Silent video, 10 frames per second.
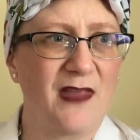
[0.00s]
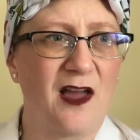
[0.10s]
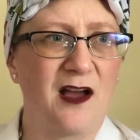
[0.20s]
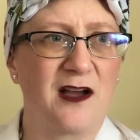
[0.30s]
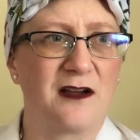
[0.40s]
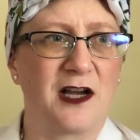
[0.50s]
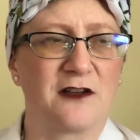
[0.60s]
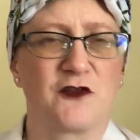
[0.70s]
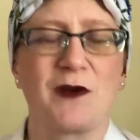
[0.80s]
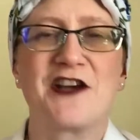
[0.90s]
a
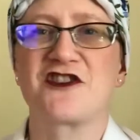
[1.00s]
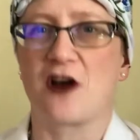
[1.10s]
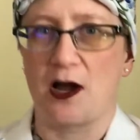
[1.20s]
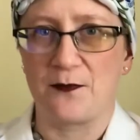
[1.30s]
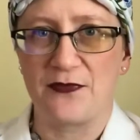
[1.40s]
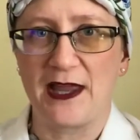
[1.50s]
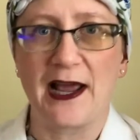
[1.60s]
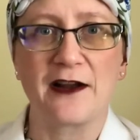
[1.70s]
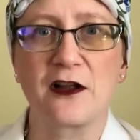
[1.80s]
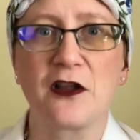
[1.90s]
dress shop that
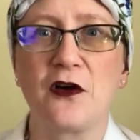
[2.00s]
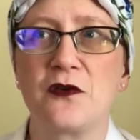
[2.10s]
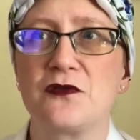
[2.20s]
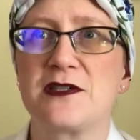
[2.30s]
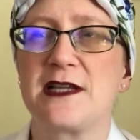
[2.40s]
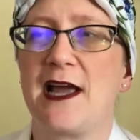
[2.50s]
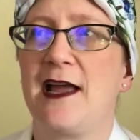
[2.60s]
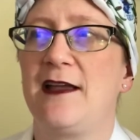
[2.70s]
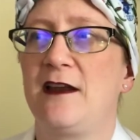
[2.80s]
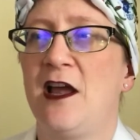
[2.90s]
had closed.
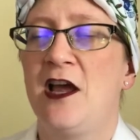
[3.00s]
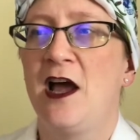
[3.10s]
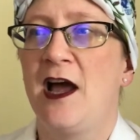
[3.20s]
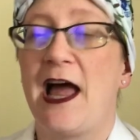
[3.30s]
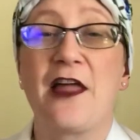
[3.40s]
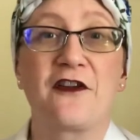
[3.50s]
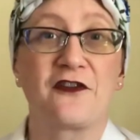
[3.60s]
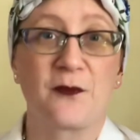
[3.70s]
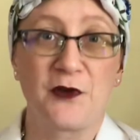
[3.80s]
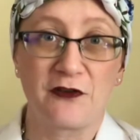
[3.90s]
And Heather
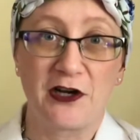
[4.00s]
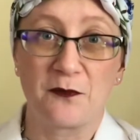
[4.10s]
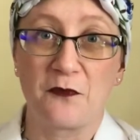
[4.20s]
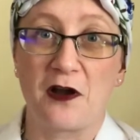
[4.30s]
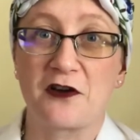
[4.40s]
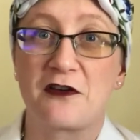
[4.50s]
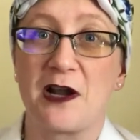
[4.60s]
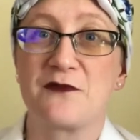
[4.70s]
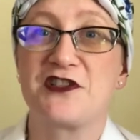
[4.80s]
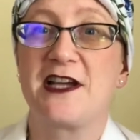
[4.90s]
from Eureka
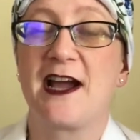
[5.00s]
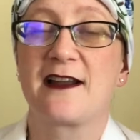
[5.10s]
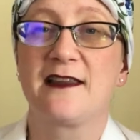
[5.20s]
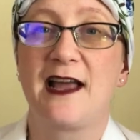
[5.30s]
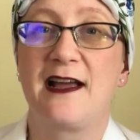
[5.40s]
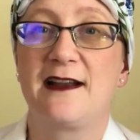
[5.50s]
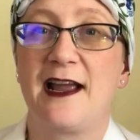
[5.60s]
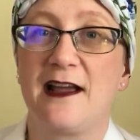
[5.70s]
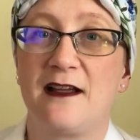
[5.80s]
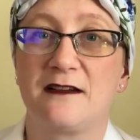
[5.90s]
Monogram, she had let
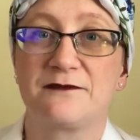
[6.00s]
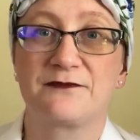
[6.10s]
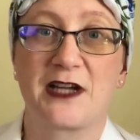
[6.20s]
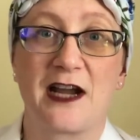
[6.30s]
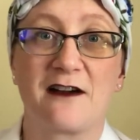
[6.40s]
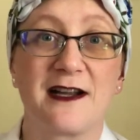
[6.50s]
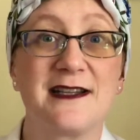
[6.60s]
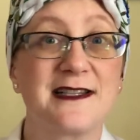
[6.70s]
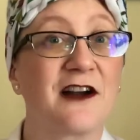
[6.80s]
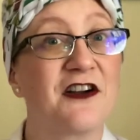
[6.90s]
Karen and
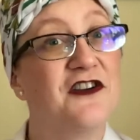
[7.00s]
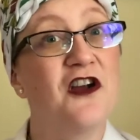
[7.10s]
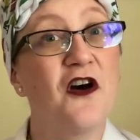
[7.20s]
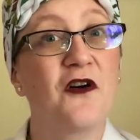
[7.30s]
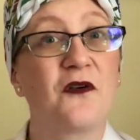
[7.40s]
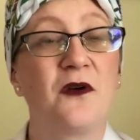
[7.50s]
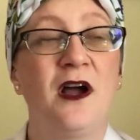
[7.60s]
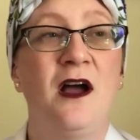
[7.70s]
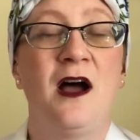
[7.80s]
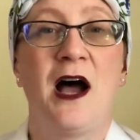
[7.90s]
Sarah know
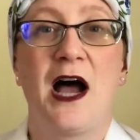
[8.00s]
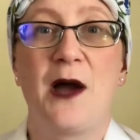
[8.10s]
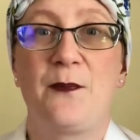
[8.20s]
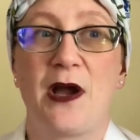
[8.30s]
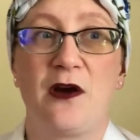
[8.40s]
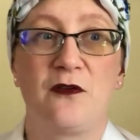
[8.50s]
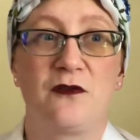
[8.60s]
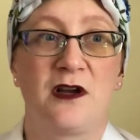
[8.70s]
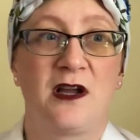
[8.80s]
about